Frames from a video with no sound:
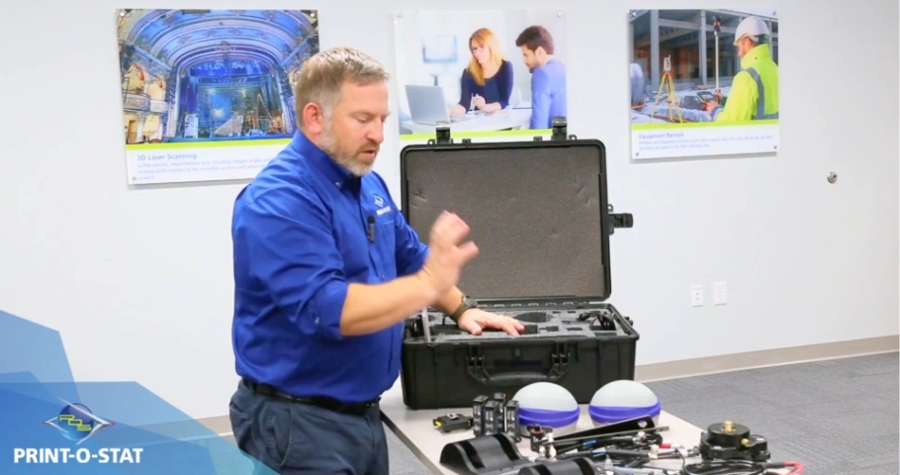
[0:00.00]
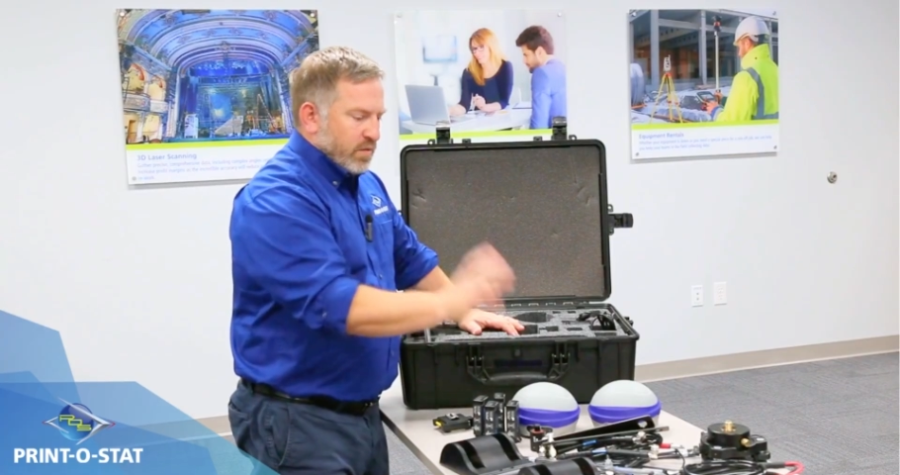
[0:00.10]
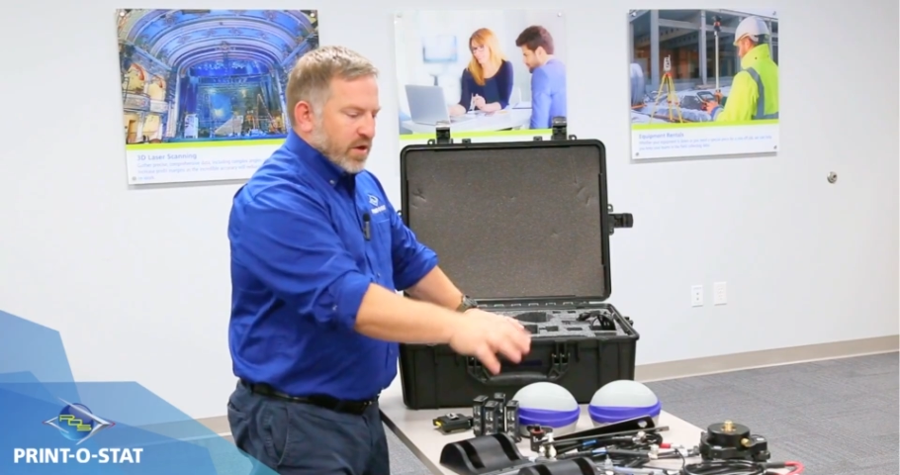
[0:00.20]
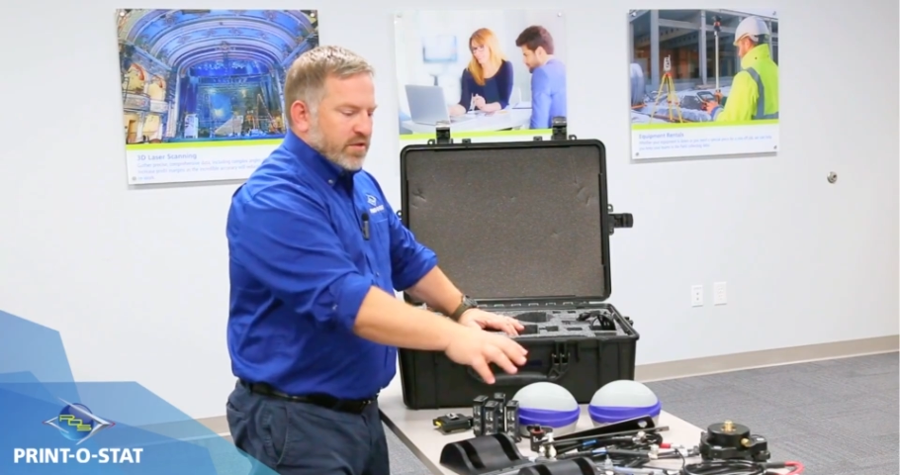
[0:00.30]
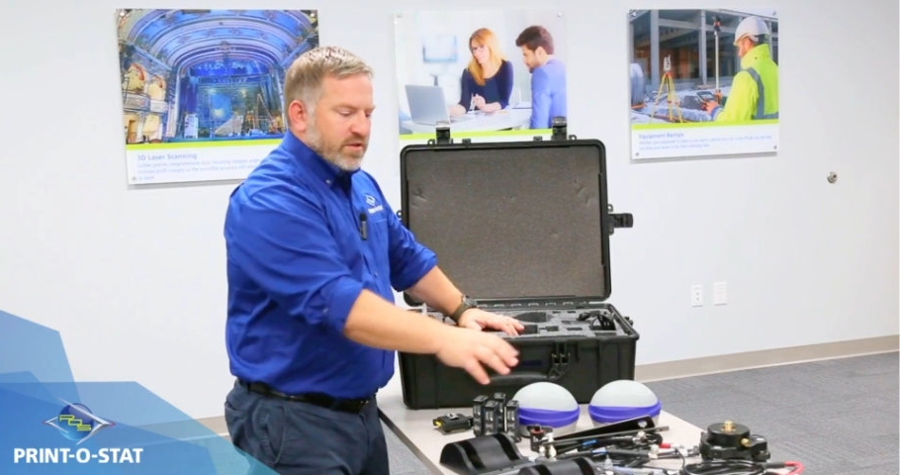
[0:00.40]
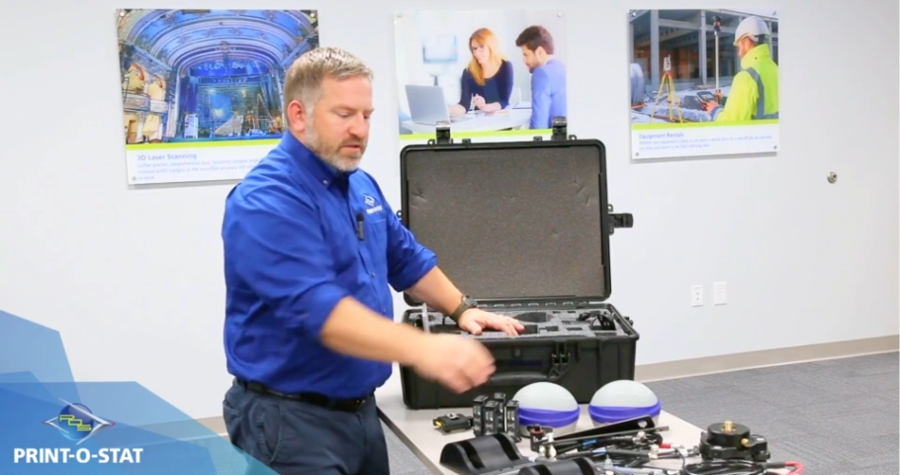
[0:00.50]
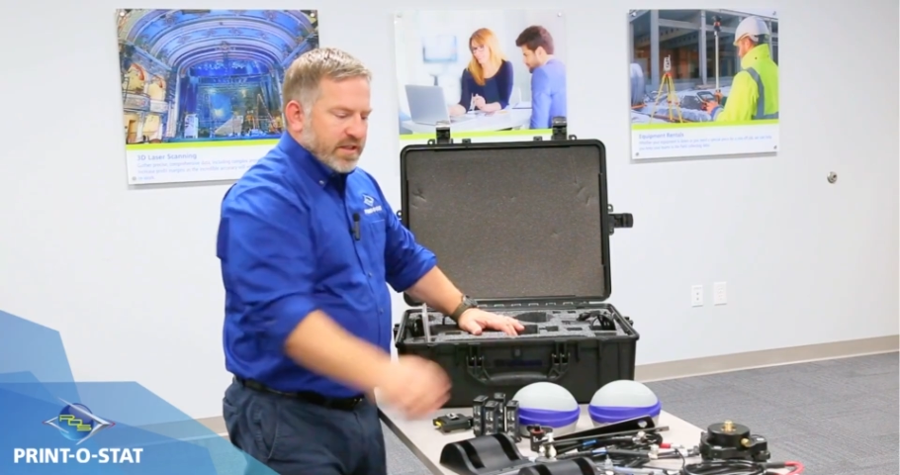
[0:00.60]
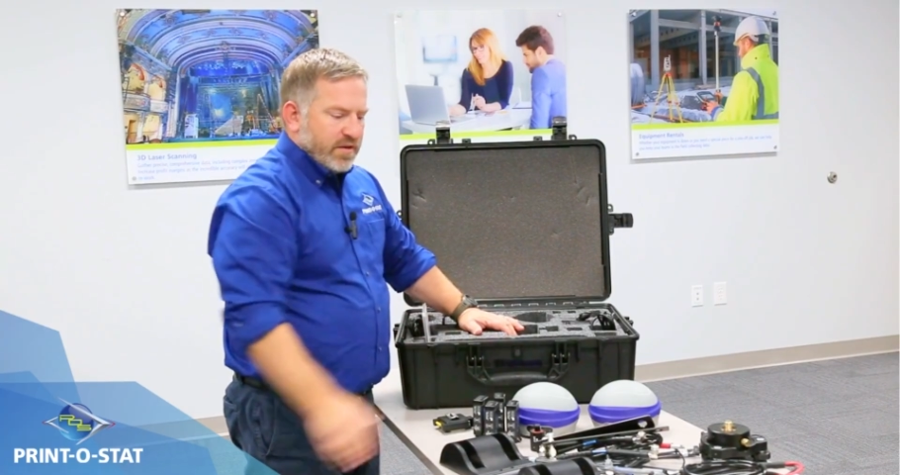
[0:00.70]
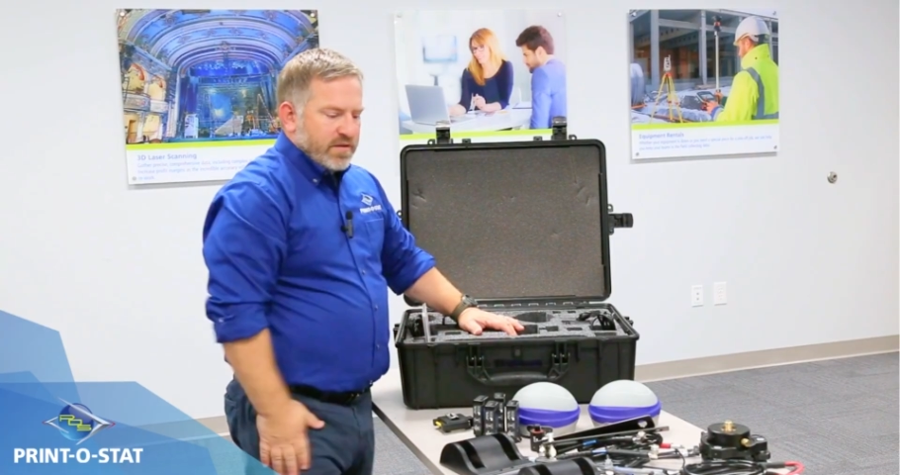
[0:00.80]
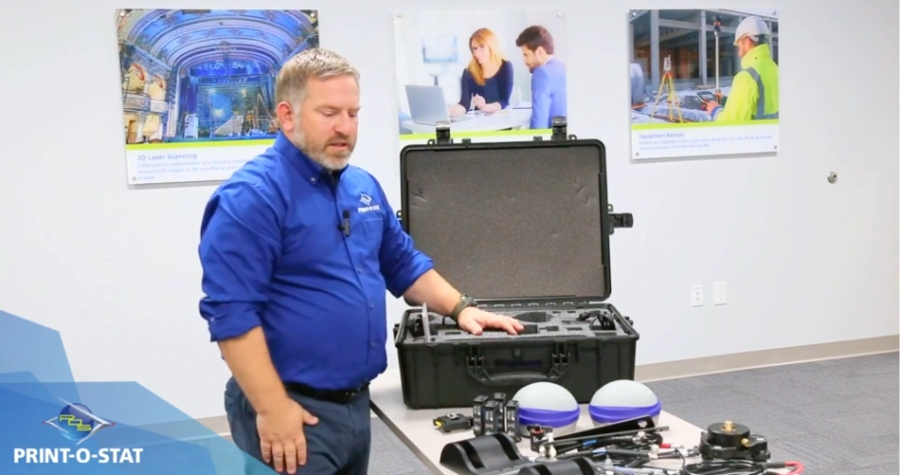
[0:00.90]
we also
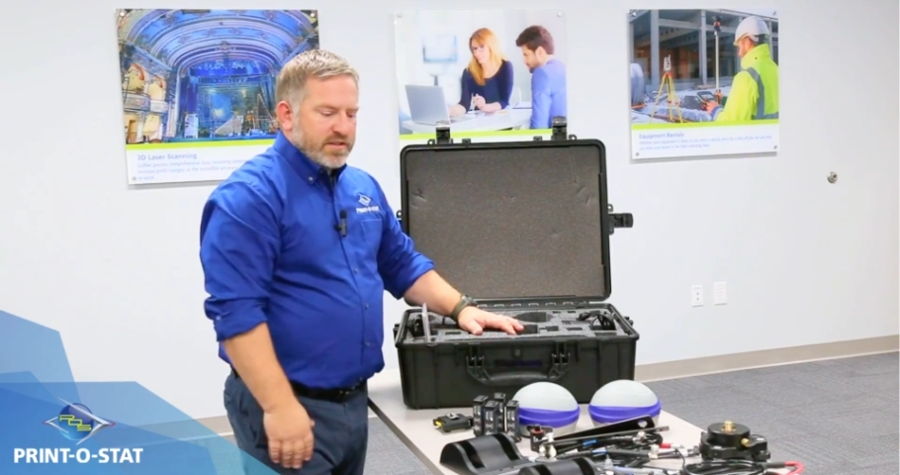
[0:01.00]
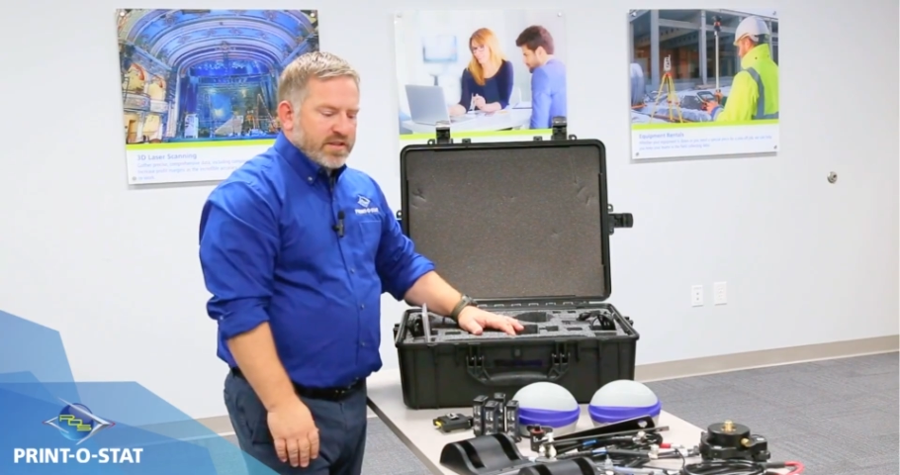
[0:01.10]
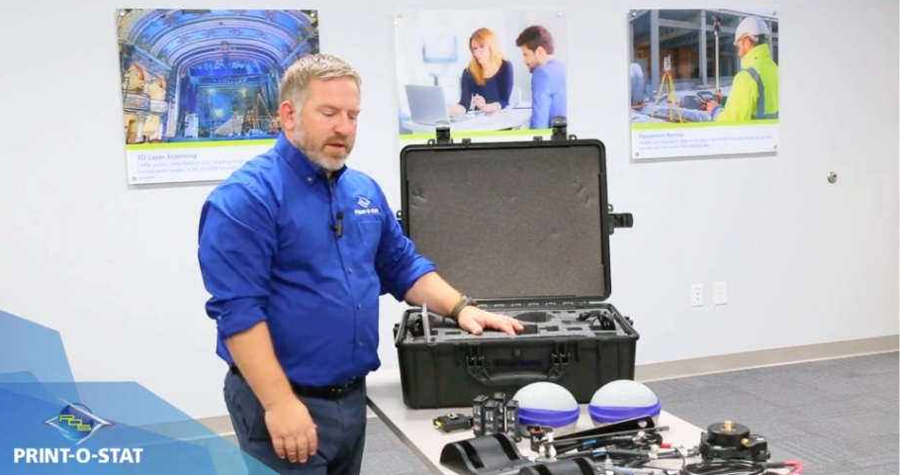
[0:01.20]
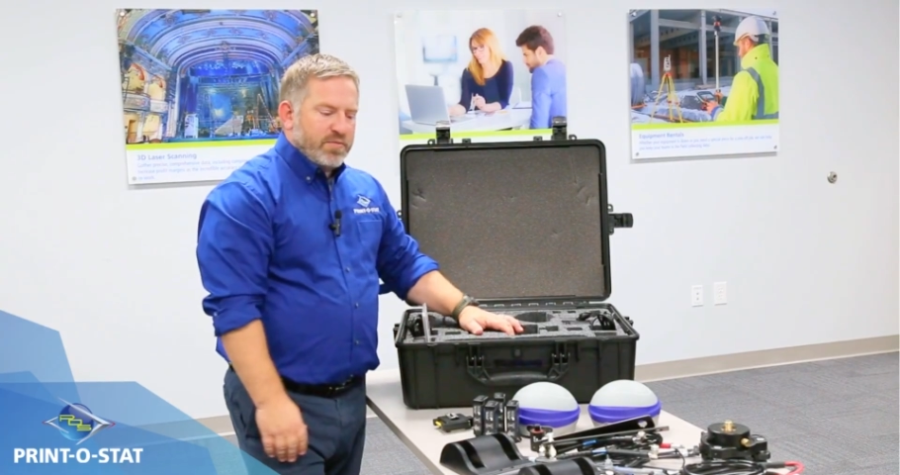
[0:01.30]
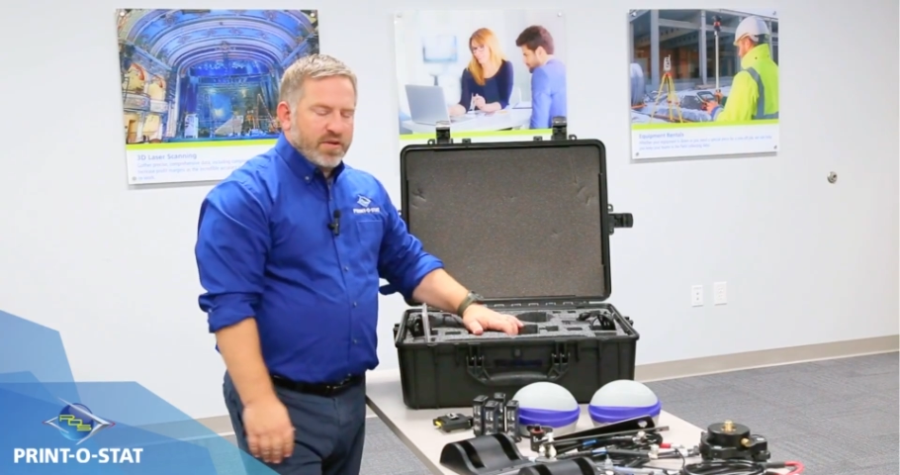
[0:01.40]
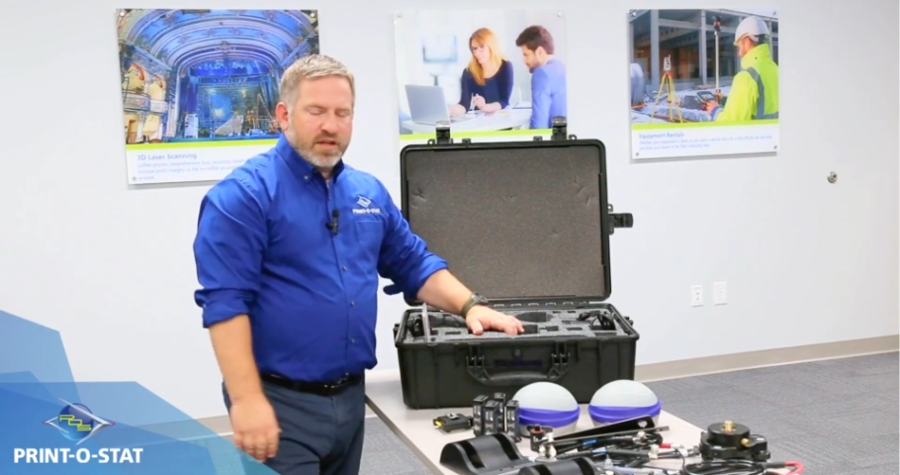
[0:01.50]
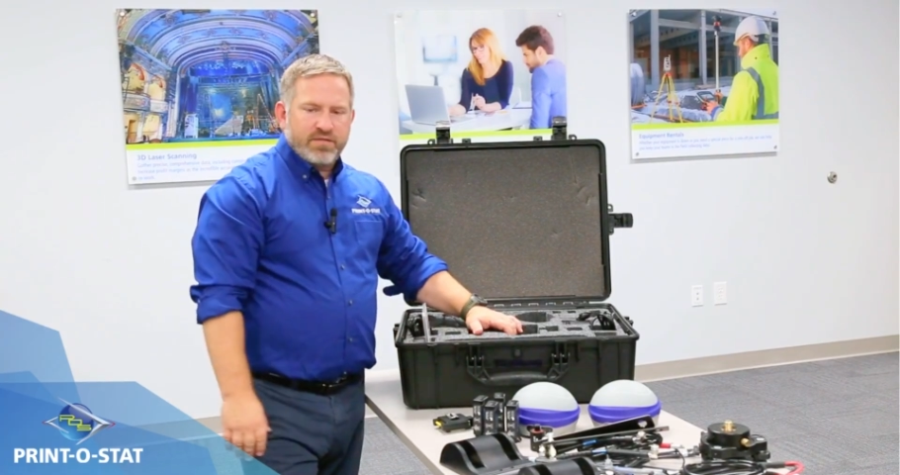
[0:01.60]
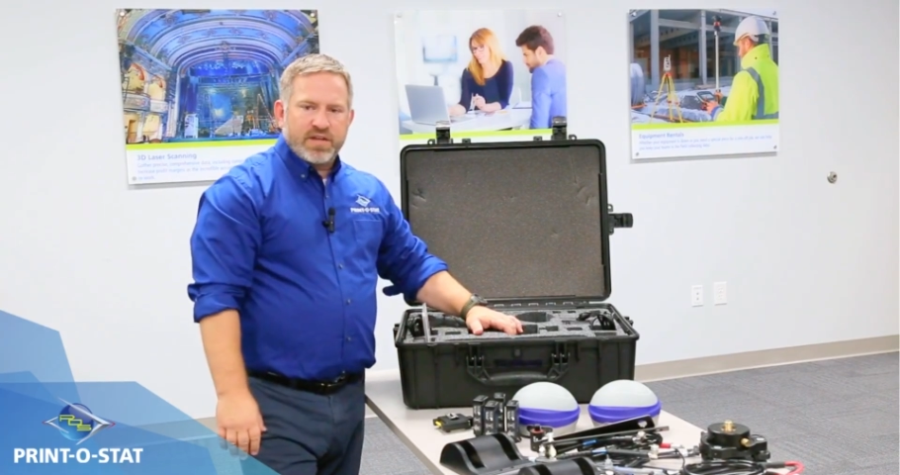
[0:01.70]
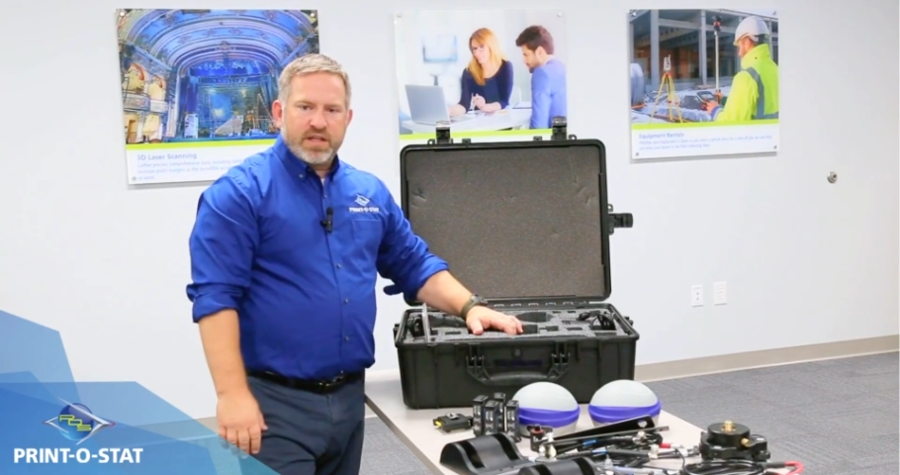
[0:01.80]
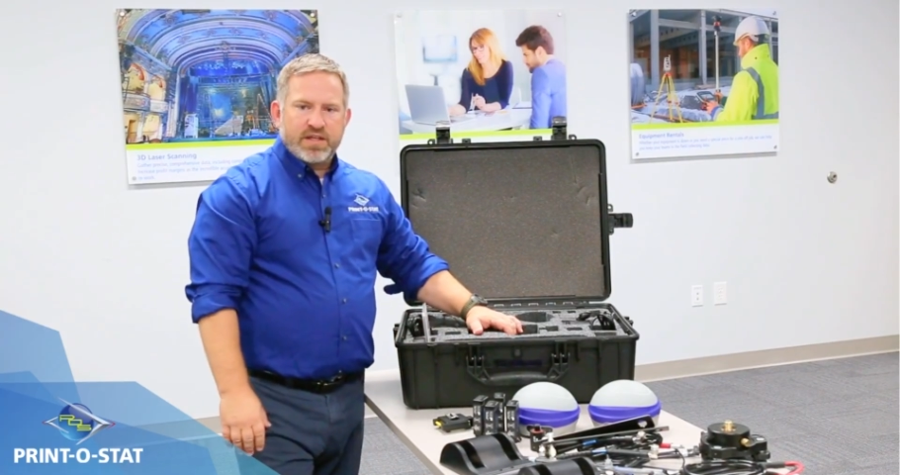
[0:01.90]
sell these separately
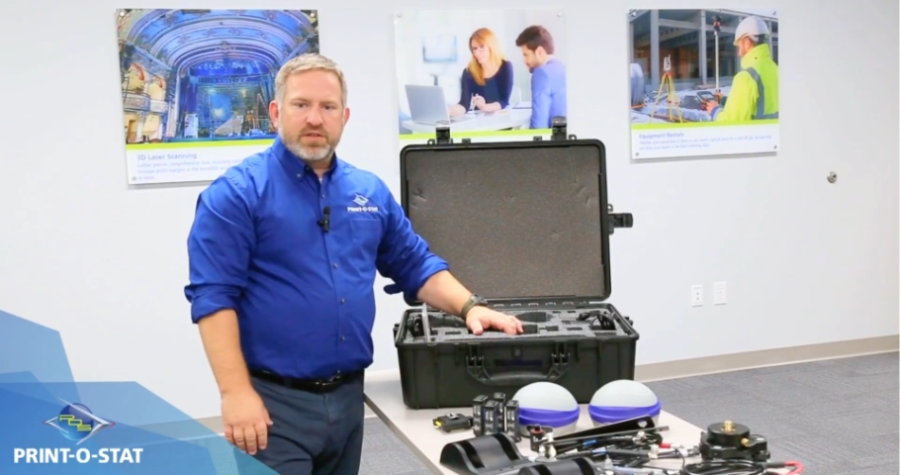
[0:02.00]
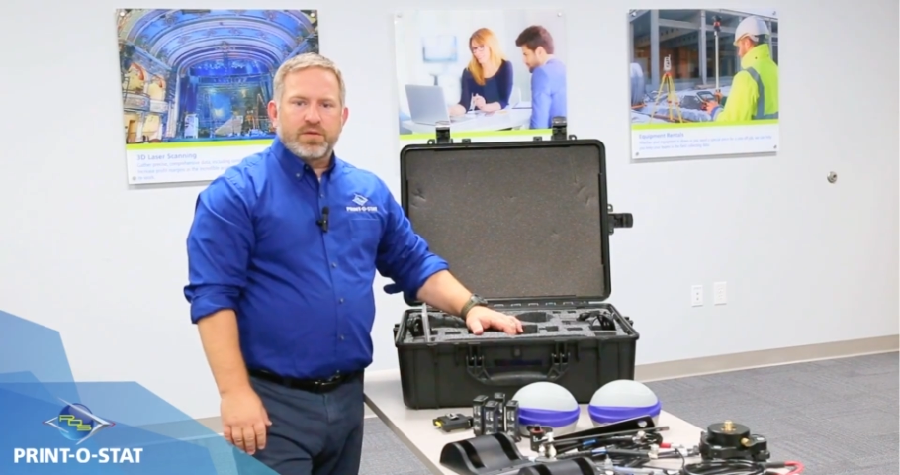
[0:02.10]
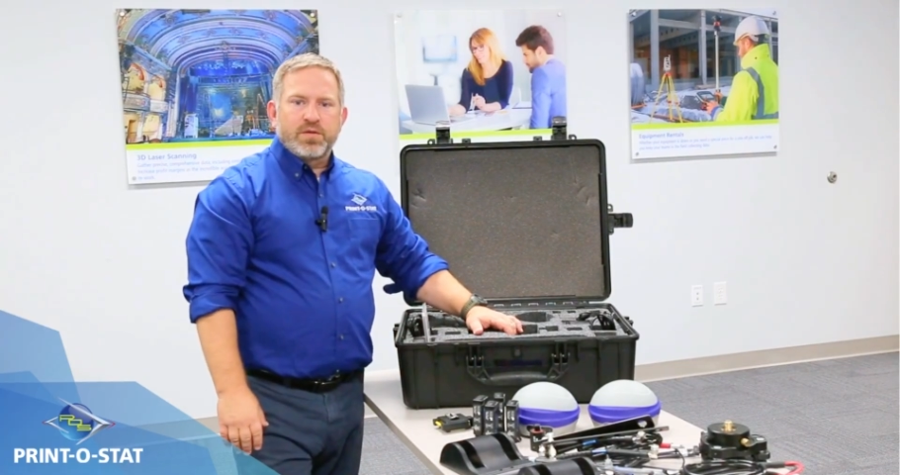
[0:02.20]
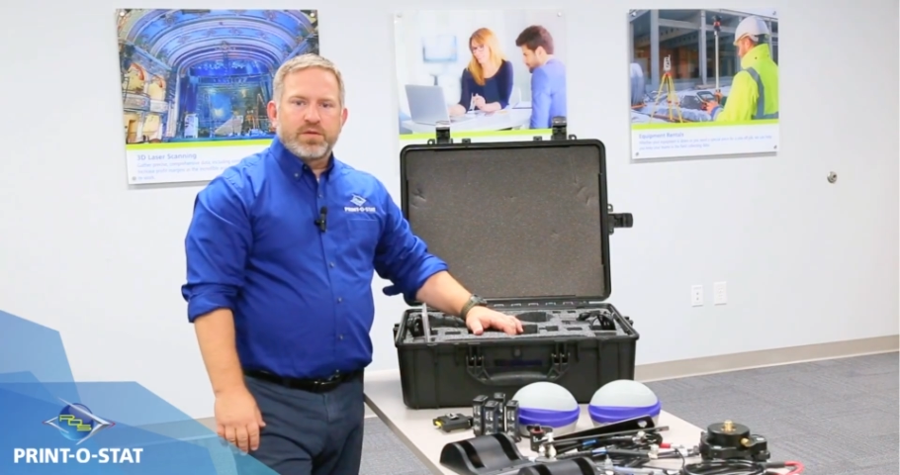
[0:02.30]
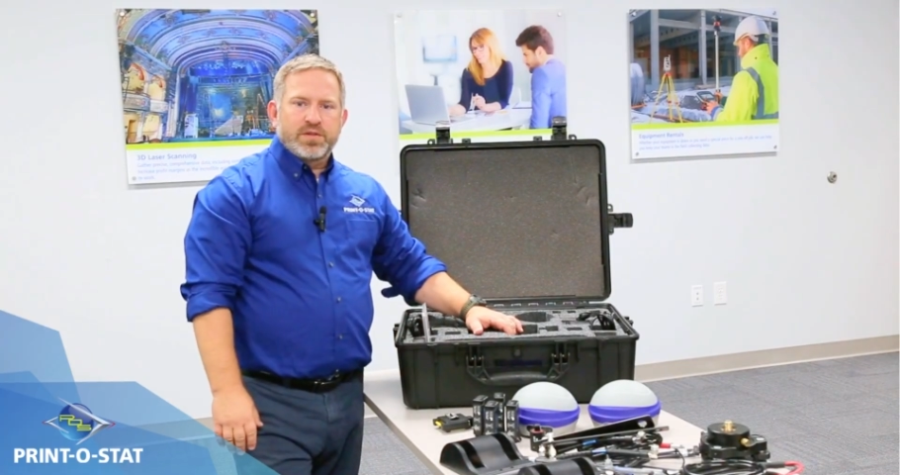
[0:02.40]
if you need to.